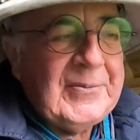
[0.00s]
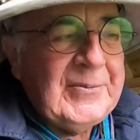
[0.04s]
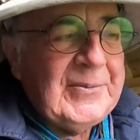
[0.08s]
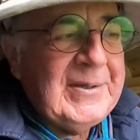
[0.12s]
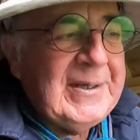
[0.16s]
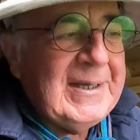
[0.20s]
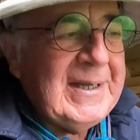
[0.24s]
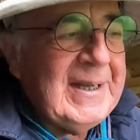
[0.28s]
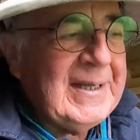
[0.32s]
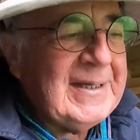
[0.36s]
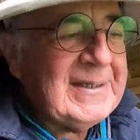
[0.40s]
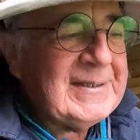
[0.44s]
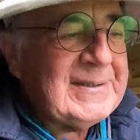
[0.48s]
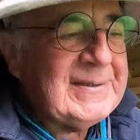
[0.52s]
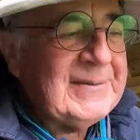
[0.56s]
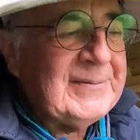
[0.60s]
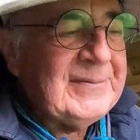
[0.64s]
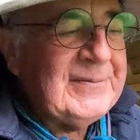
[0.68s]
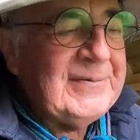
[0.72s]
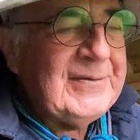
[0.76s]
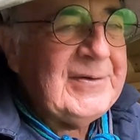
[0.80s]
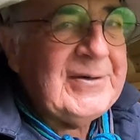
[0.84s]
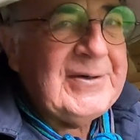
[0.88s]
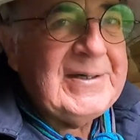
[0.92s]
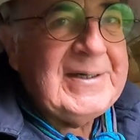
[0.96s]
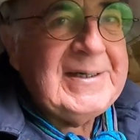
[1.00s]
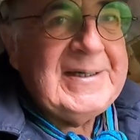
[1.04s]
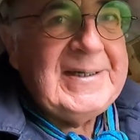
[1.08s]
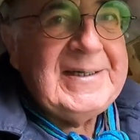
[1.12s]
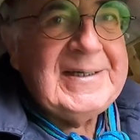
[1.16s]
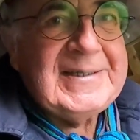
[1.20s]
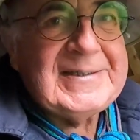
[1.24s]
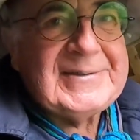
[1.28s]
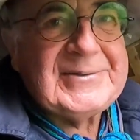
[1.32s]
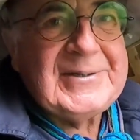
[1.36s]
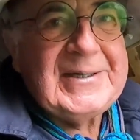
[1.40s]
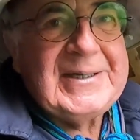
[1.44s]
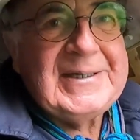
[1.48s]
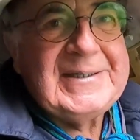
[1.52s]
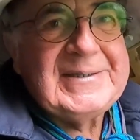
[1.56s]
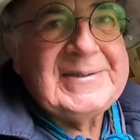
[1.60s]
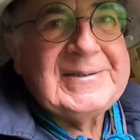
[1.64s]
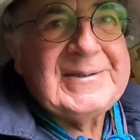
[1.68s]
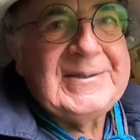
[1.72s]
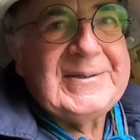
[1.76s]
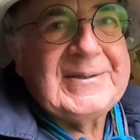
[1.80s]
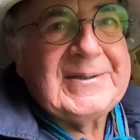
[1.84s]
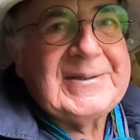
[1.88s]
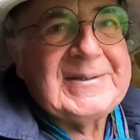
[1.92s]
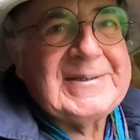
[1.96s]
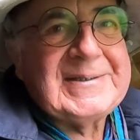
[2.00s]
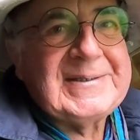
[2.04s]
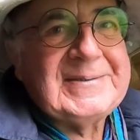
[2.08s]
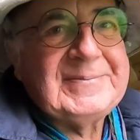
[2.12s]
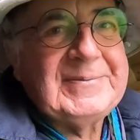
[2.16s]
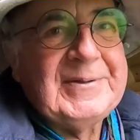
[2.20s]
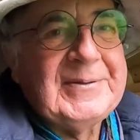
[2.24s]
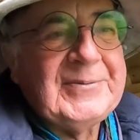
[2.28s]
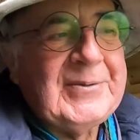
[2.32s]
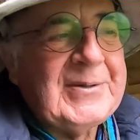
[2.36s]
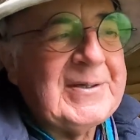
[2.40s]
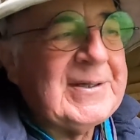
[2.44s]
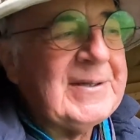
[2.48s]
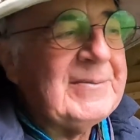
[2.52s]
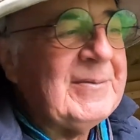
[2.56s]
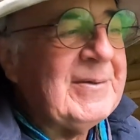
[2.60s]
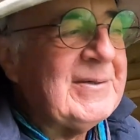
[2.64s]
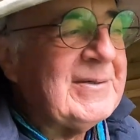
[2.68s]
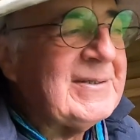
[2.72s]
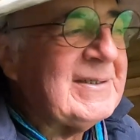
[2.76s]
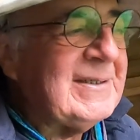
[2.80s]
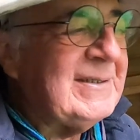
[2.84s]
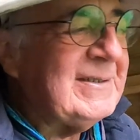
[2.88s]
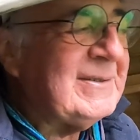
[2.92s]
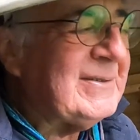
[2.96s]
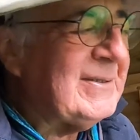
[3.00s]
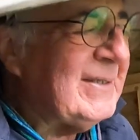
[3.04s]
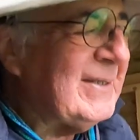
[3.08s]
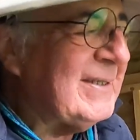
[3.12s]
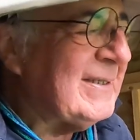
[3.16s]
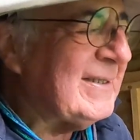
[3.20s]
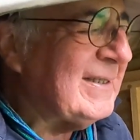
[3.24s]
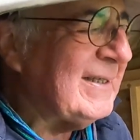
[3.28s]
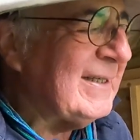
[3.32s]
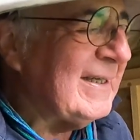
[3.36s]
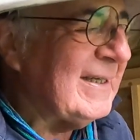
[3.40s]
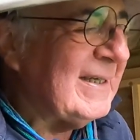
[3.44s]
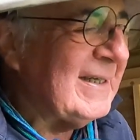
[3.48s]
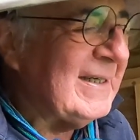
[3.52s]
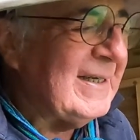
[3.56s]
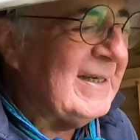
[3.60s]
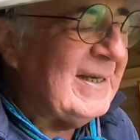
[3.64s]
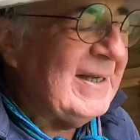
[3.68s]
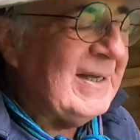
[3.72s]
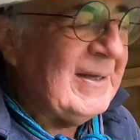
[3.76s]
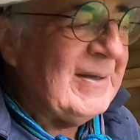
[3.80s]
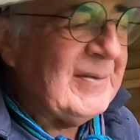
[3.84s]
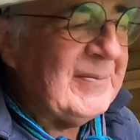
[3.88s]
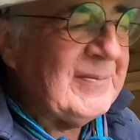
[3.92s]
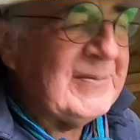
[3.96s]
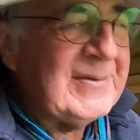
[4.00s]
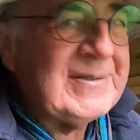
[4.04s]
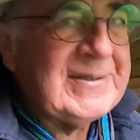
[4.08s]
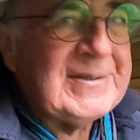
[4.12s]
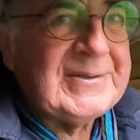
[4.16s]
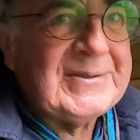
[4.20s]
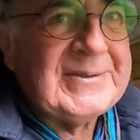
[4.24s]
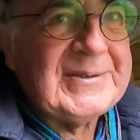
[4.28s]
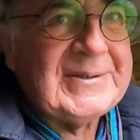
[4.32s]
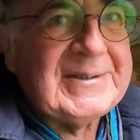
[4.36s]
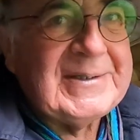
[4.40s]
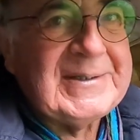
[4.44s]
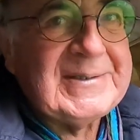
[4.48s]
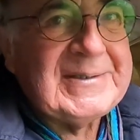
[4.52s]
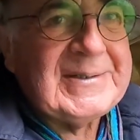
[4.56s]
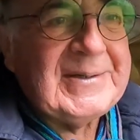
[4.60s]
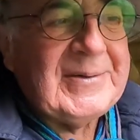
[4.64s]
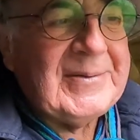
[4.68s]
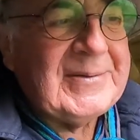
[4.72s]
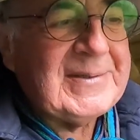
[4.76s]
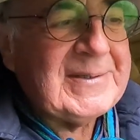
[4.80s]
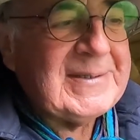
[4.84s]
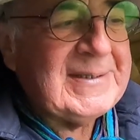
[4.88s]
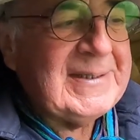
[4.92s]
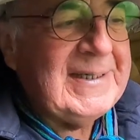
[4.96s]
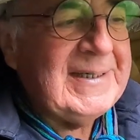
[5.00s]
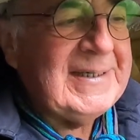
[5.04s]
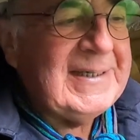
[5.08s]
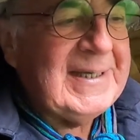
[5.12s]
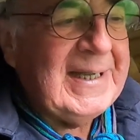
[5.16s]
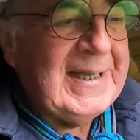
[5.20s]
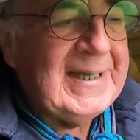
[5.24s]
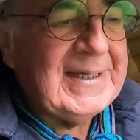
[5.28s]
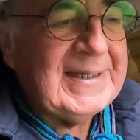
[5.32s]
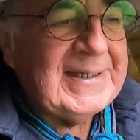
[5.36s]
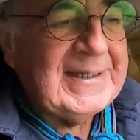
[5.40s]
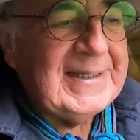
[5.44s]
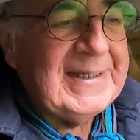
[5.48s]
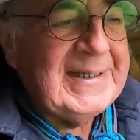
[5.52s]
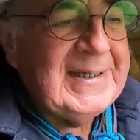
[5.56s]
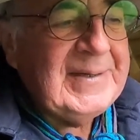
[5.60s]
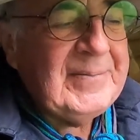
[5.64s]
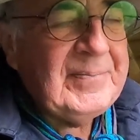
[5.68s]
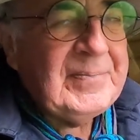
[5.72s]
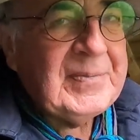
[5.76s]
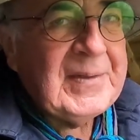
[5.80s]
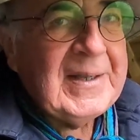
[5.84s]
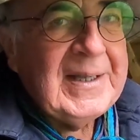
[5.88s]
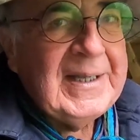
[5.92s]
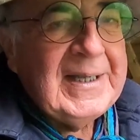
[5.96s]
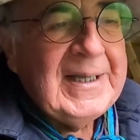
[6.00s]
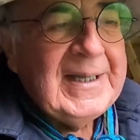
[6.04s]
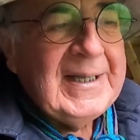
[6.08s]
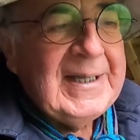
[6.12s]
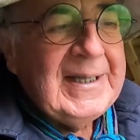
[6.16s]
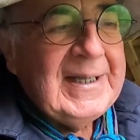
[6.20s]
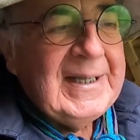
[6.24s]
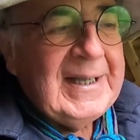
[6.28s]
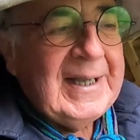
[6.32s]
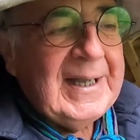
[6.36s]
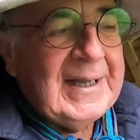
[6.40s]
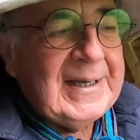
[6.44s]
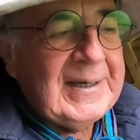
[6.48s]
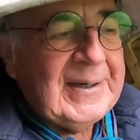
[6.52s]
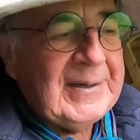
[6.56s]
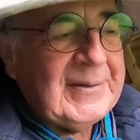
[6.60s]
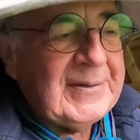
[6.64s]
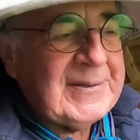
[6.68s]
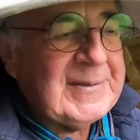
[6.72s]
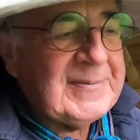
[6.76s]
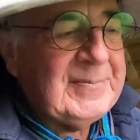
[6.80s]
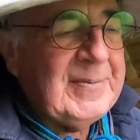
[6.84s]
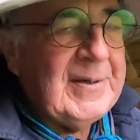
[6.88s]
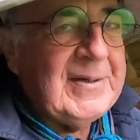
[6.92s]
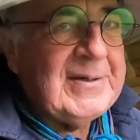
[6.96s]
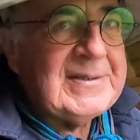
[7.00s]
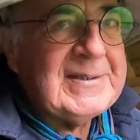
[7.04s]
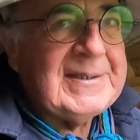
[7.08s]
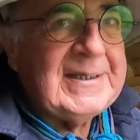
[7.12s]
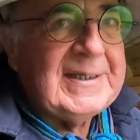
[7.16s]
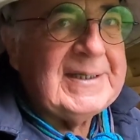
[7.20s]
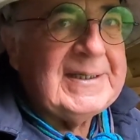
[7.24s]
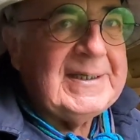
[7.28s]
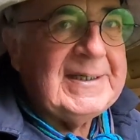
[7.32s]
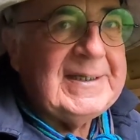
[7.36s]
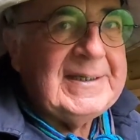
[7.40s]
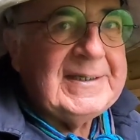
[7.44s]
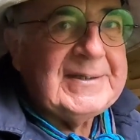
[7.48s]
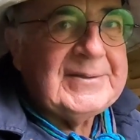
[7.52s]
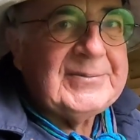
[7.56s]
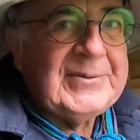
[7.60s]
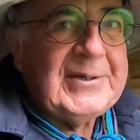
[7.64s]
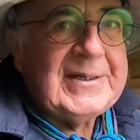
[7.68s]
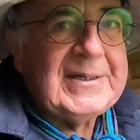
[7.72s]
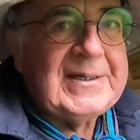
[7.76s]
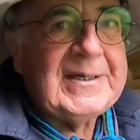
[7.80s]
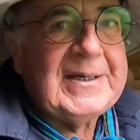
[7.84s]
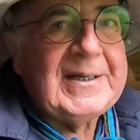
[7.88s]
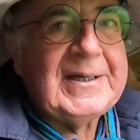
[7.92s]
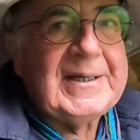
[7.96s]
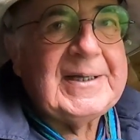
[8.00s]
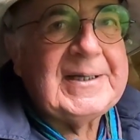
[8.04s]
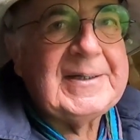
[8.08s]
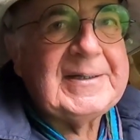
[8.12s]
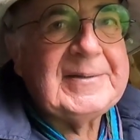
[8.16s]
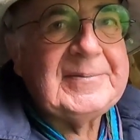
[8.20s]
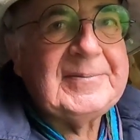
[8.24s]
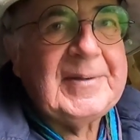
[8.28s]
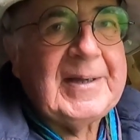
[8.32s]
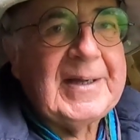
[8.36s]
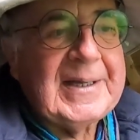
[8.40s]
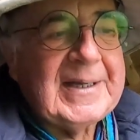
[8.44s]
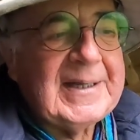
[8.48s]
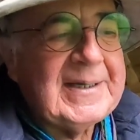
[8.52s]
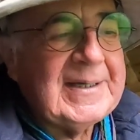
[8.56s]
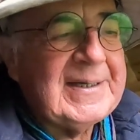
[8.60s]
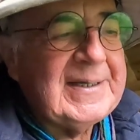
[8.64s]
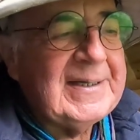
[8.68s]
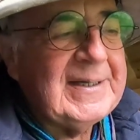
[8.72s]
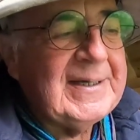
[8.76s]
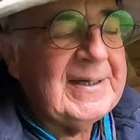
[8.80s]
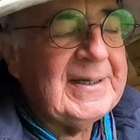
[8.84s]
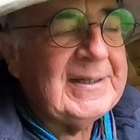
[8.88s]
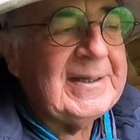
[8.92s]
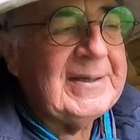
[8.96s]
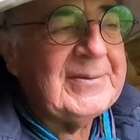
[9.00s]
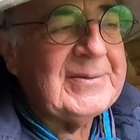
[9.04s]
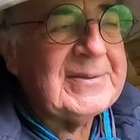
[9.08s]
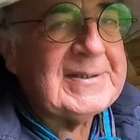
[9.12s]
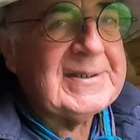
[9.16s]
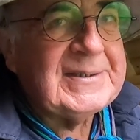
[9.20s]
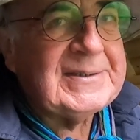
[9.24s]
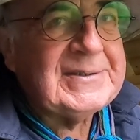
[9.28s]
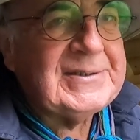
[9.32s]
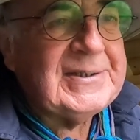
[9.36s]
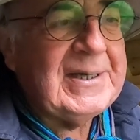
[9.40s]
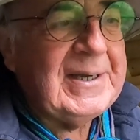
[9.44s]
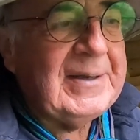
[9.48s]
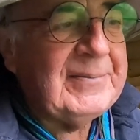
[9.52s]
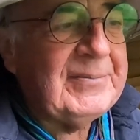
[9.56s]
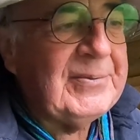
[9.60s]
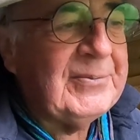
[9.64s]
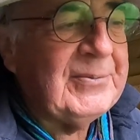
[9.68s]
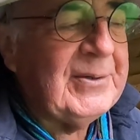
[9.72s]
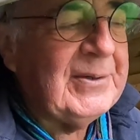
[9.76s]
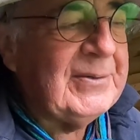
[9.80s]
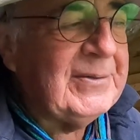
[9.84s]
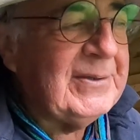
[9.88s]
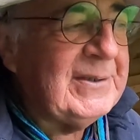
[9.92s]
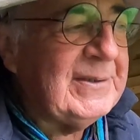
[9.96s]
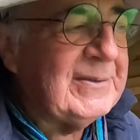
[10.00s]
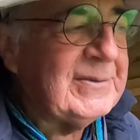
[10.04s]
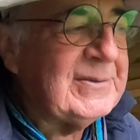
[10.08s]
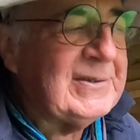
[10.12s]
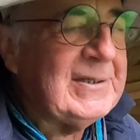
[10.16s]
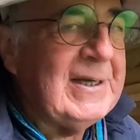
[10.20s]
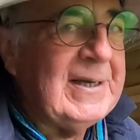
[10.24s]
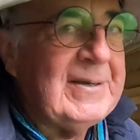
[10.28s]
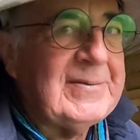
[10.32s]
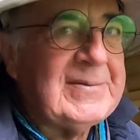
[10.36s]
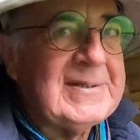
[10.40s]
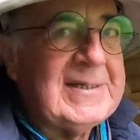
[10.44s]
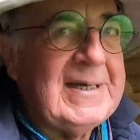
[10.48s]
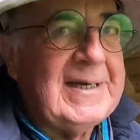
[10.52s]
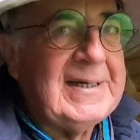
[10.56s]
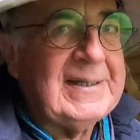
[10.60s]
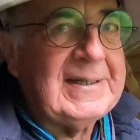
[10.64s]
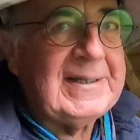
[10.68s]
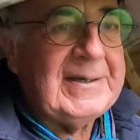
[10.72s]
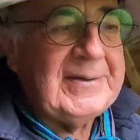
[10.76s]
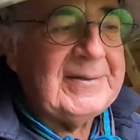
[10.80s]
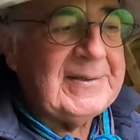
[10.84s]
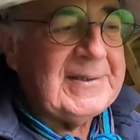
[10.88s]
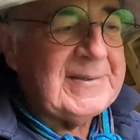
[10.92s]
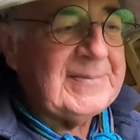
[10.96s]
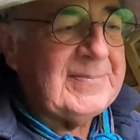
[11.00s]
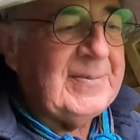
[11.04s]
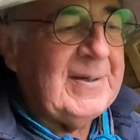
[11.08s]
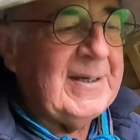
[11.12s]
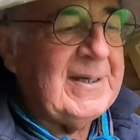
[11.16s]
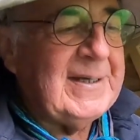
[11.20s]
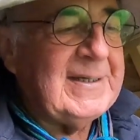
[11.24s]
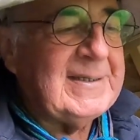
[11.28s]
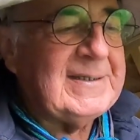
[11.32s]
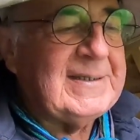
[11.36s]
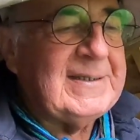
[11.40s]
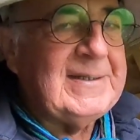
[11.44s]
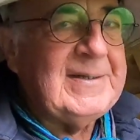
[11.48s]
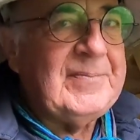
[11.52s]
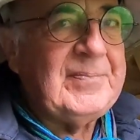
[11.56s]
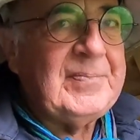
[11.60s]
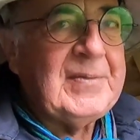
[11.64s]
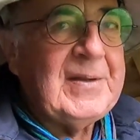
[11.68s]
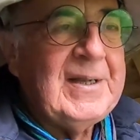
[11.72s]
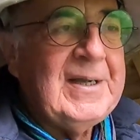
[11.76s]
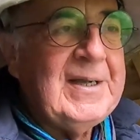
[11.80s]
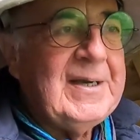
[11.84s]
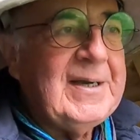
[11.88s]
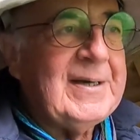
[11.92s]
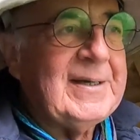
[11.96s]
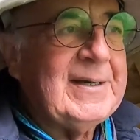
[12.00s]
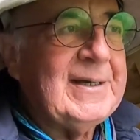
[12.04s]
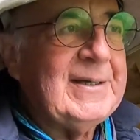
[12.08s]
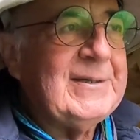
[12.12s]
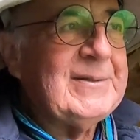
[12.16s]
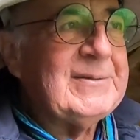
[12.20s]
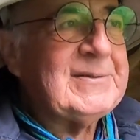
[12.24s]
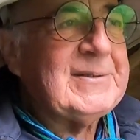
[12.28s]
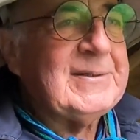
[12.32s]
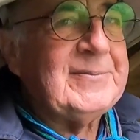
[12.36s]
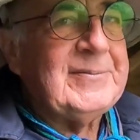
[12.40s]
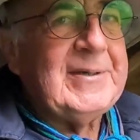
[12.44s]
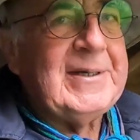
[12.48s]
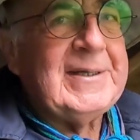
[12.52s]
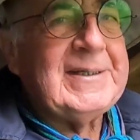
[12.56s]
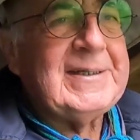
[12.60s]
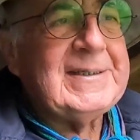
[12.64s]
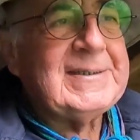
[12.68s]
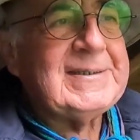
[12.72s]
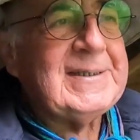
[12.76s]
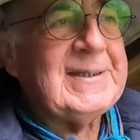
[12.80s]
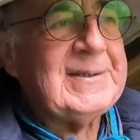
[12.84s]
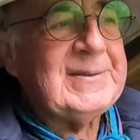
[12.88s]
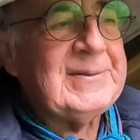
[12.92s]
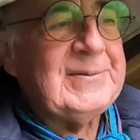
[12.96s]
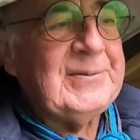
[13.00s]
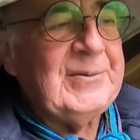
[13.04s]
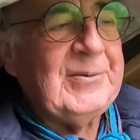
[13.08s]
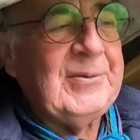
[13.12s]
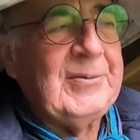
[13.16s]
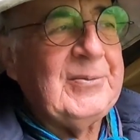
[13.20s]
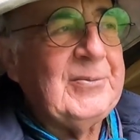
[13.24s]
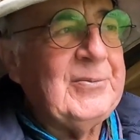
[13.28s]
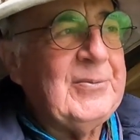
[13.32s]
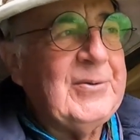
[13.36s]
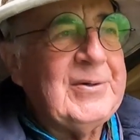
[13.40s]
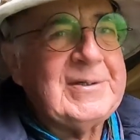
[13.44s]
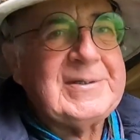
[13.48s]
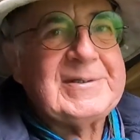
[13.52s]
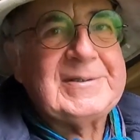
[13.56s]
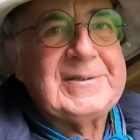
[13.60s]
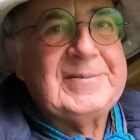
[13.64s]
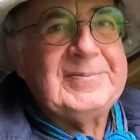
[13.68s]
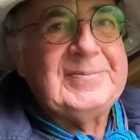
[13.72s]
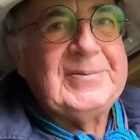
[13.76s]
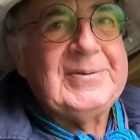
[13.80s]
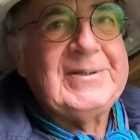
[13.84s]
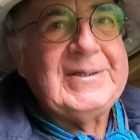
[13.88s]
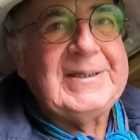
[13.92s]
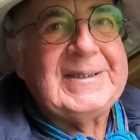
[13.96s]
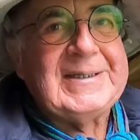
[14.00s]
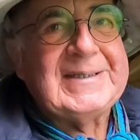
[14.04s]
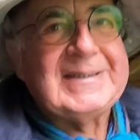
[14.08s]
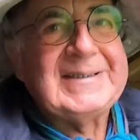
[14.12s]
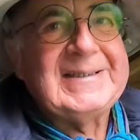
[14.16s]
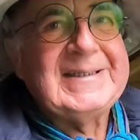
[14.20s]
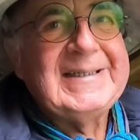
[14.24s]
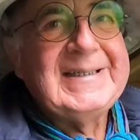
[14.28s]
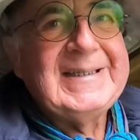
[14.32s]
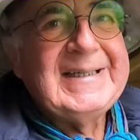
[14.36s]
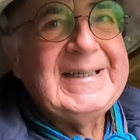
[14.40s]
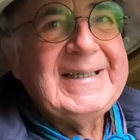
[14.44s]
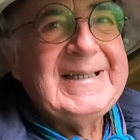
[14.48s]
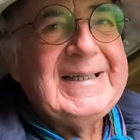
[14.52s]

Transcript: We get some very strange looks, but one of the most interesting stories, I was in Henley, and I was passing near the Red Lion Bank, and there was a chap, well-heeled chap, standing there in his blazer, and he looked at me and he said, well, what's the point?